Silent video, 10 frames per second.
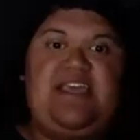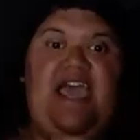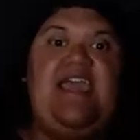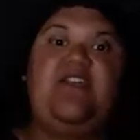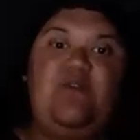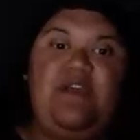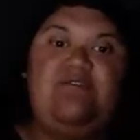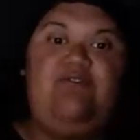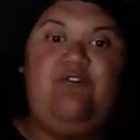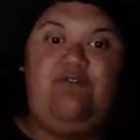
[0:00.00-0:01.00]

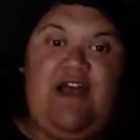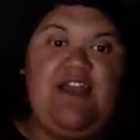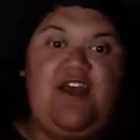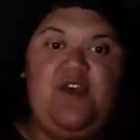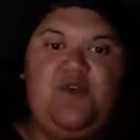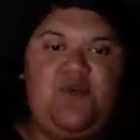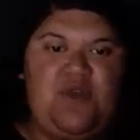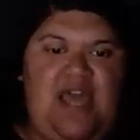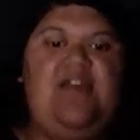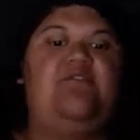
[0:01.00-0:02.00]
catering for whānau who
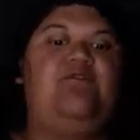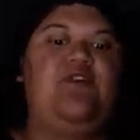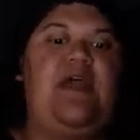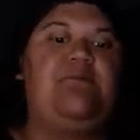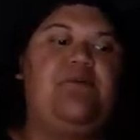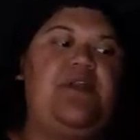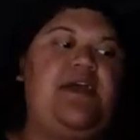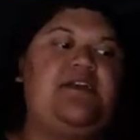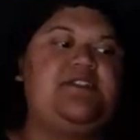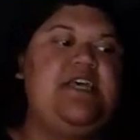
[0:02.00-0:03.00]
can't afford our
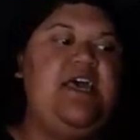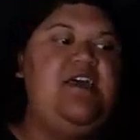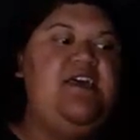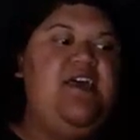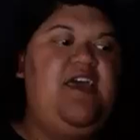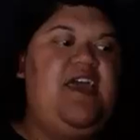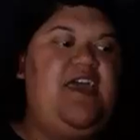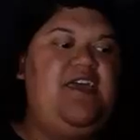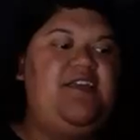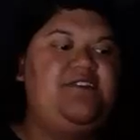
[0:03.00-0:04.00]
products.
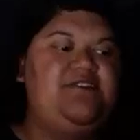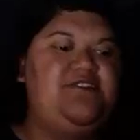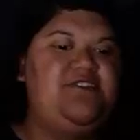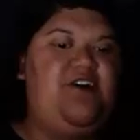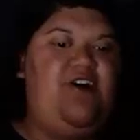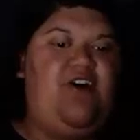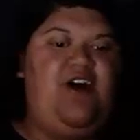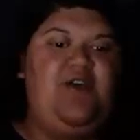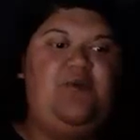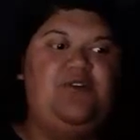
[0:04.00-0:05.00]
And
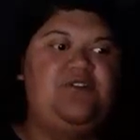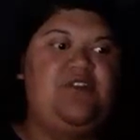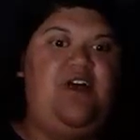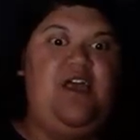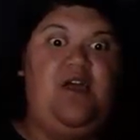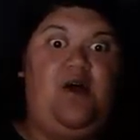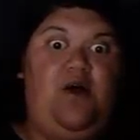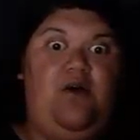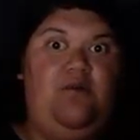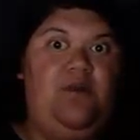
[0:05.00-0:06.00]
I was like,
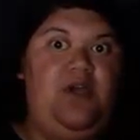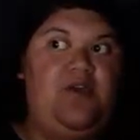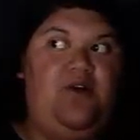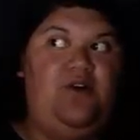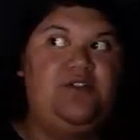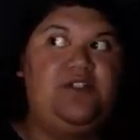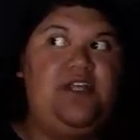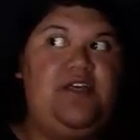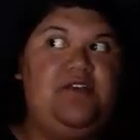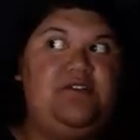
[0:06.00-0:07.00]
oh my gosh,
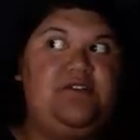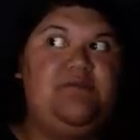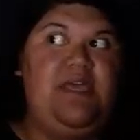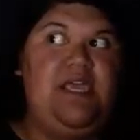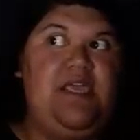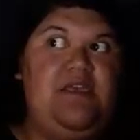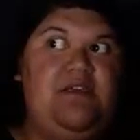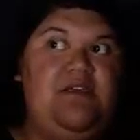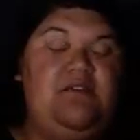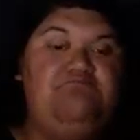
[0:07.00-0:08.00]
that is
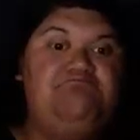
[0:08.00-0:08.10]
me.